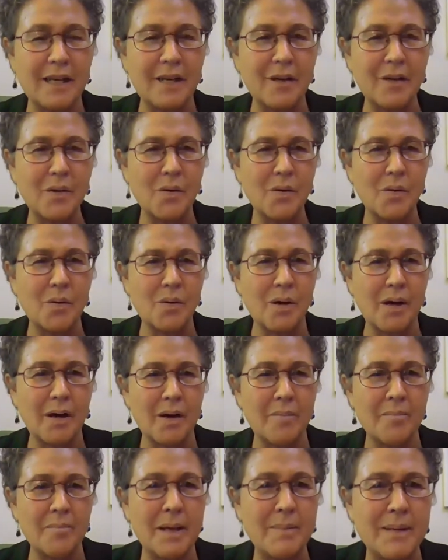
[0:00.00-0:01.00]
who are
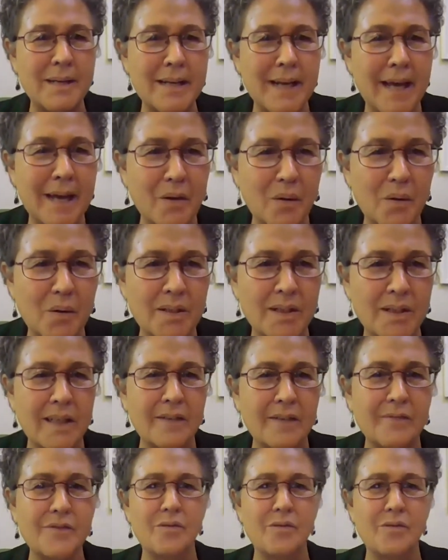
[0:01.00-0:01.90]
maybe not old enough